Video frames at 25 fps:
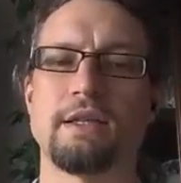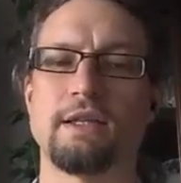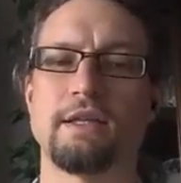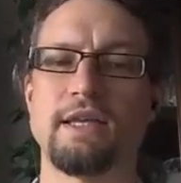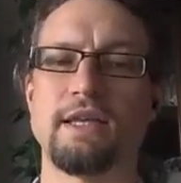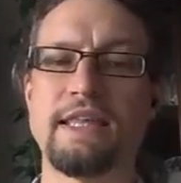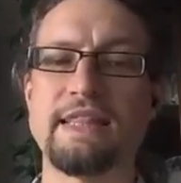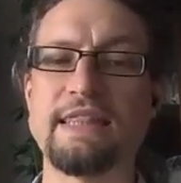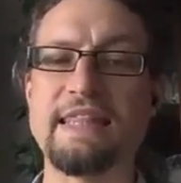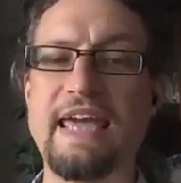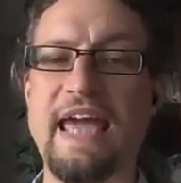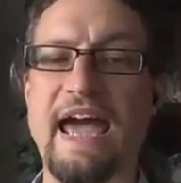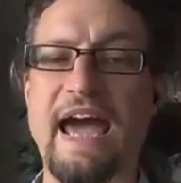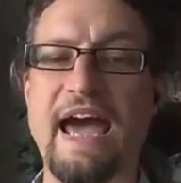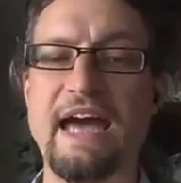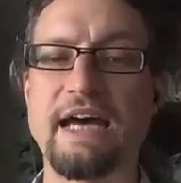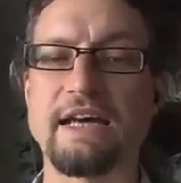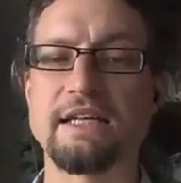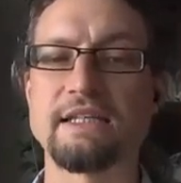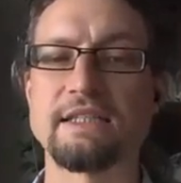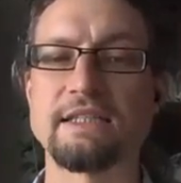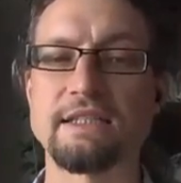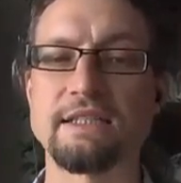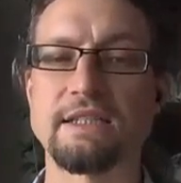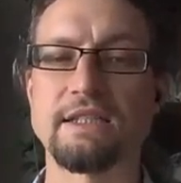They
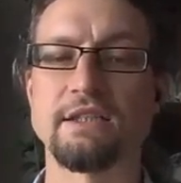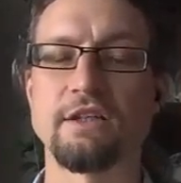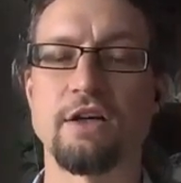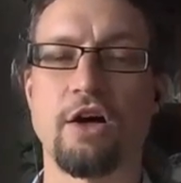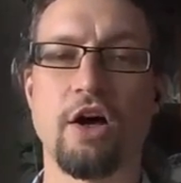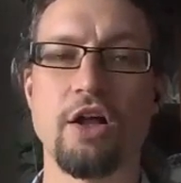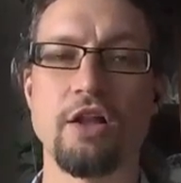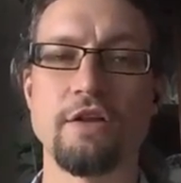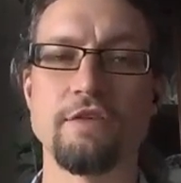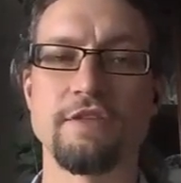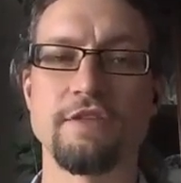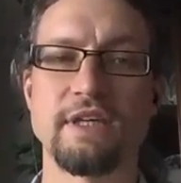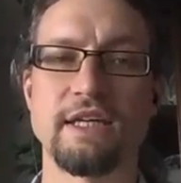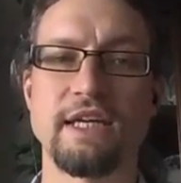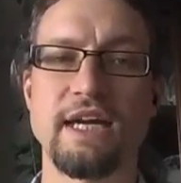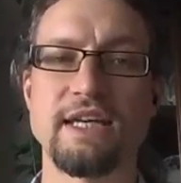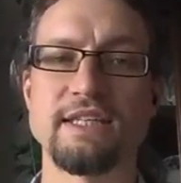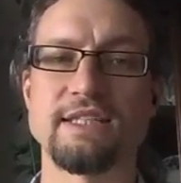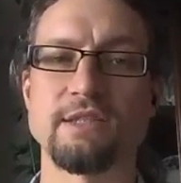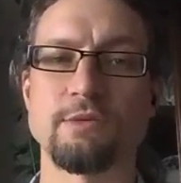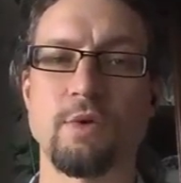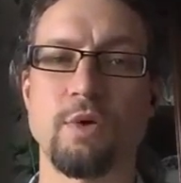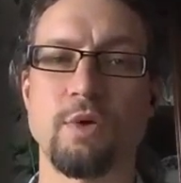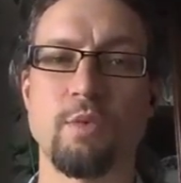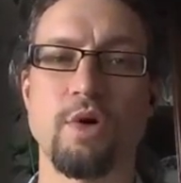ask all of the
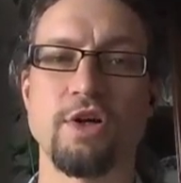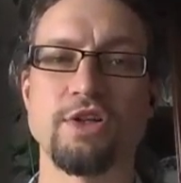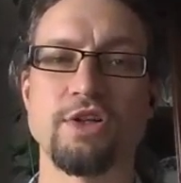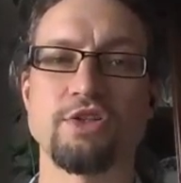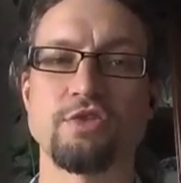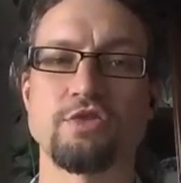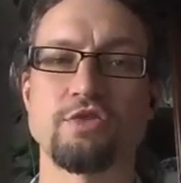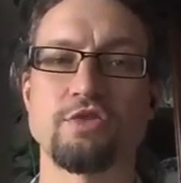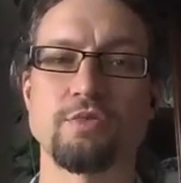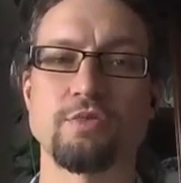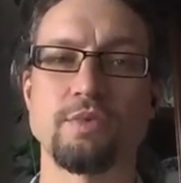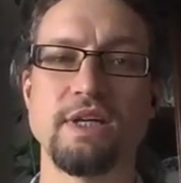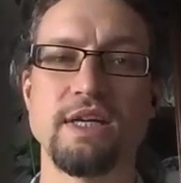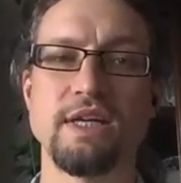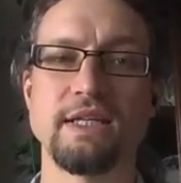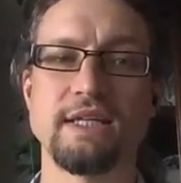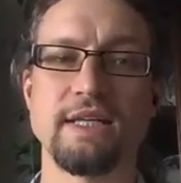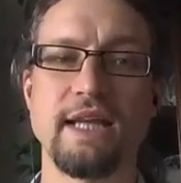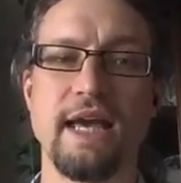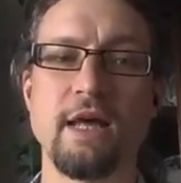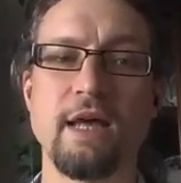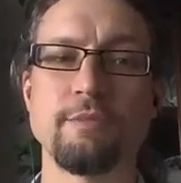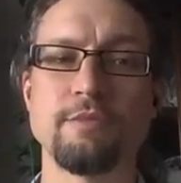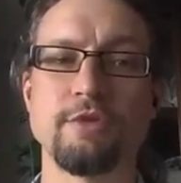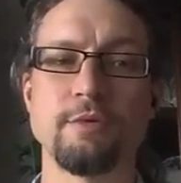guys that we want you to read
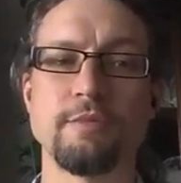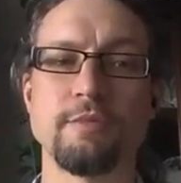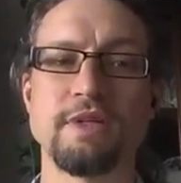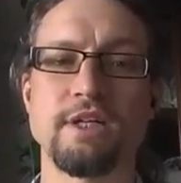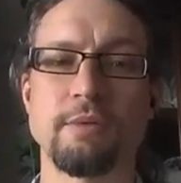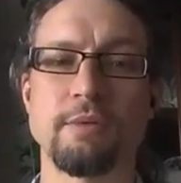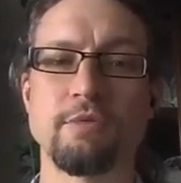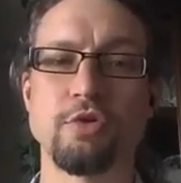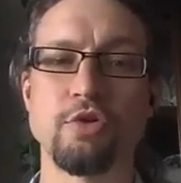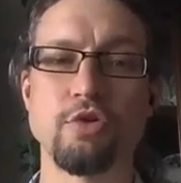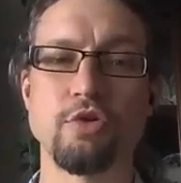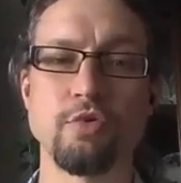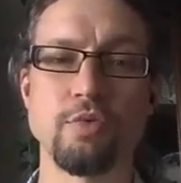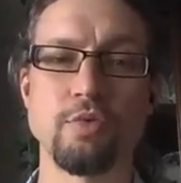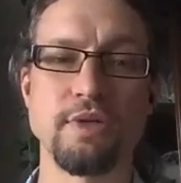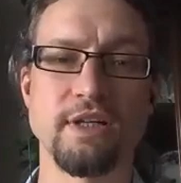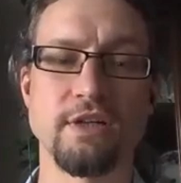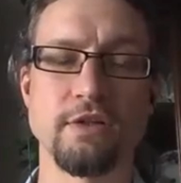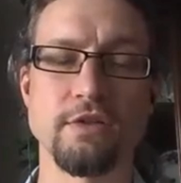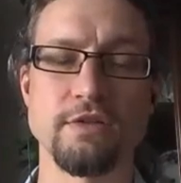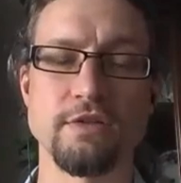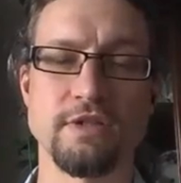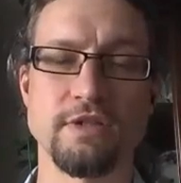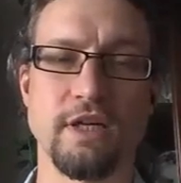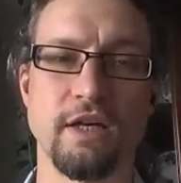and help you become good
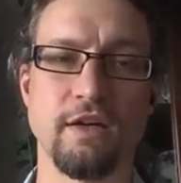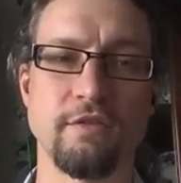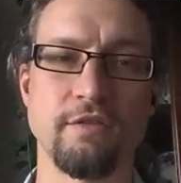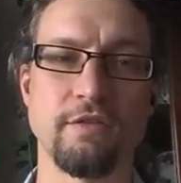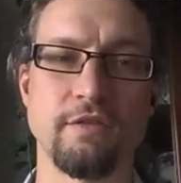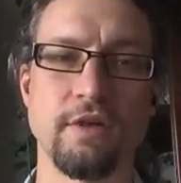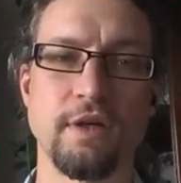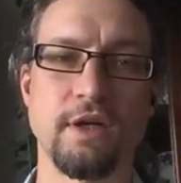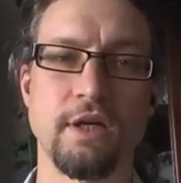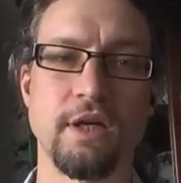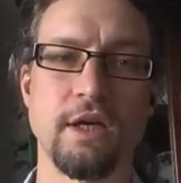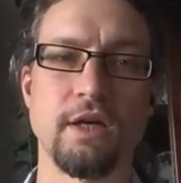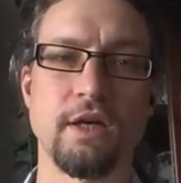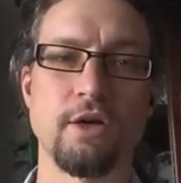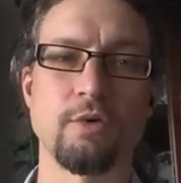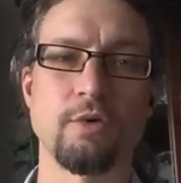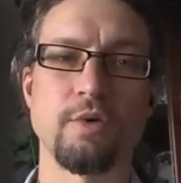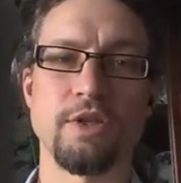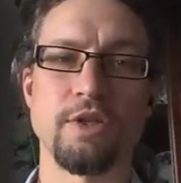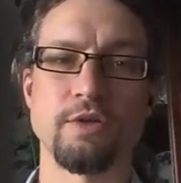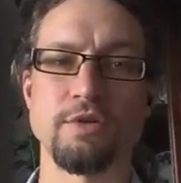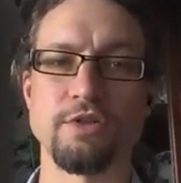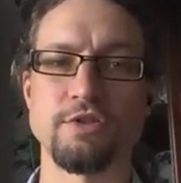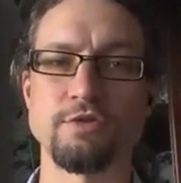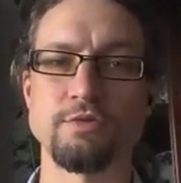readers of,
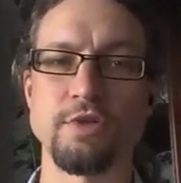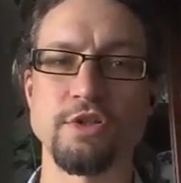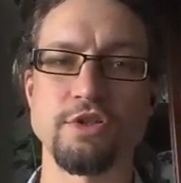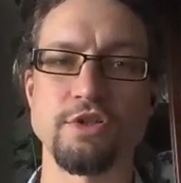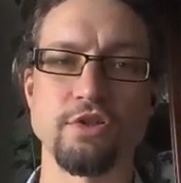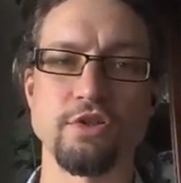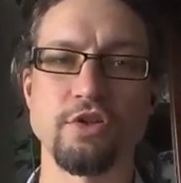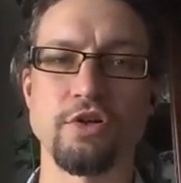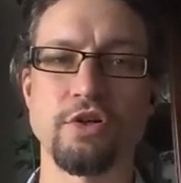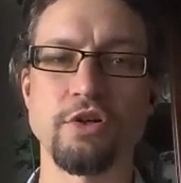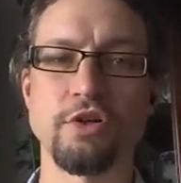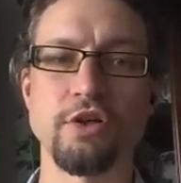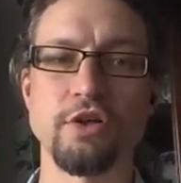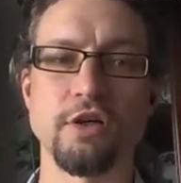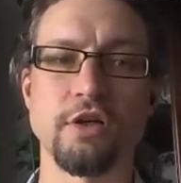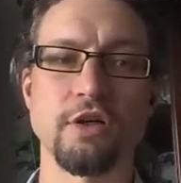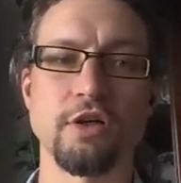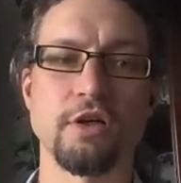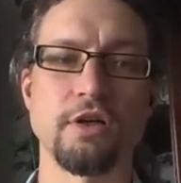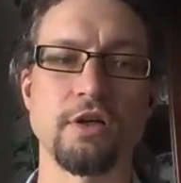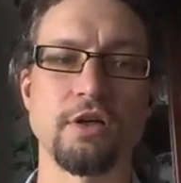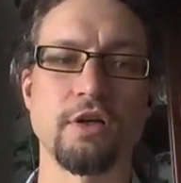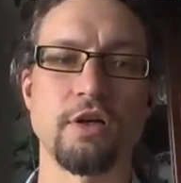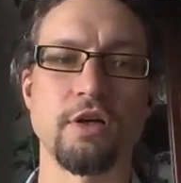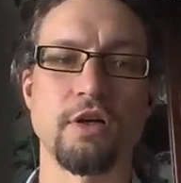whether it's Richard
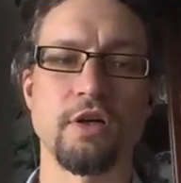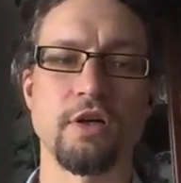Hooker